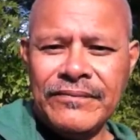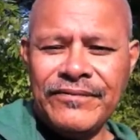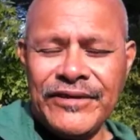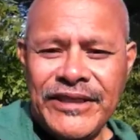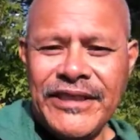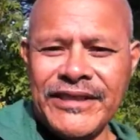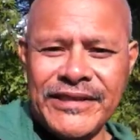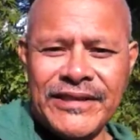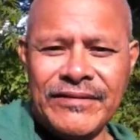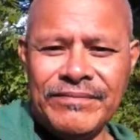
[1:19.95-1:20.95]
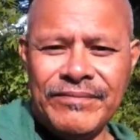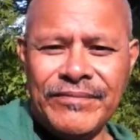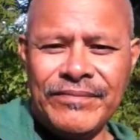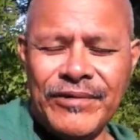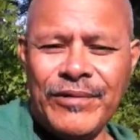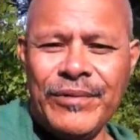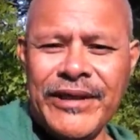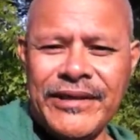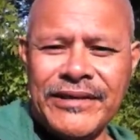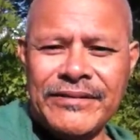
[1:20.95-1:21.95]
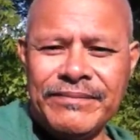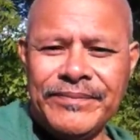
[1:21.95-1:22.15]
for years or weeks?